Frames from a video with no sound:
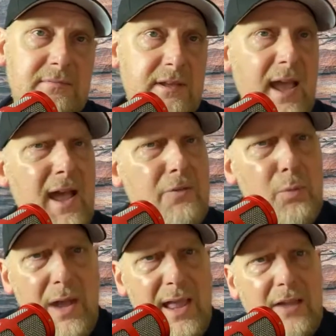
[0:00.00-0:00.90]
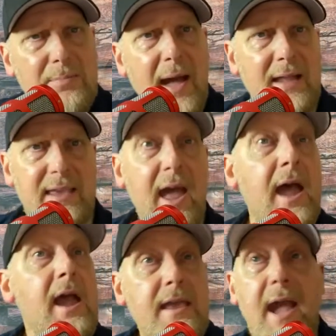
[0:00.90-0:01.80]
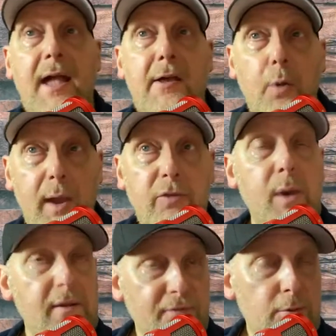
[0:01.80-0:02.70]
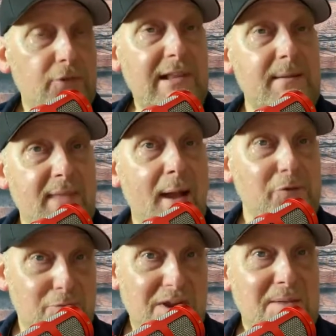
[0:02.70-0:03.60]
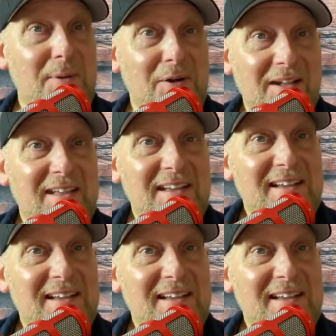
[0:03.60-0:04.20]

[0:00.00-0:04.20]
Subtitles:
yeah, it's weird, man. Yeah. Quickest way to fall asleep now is to read a book.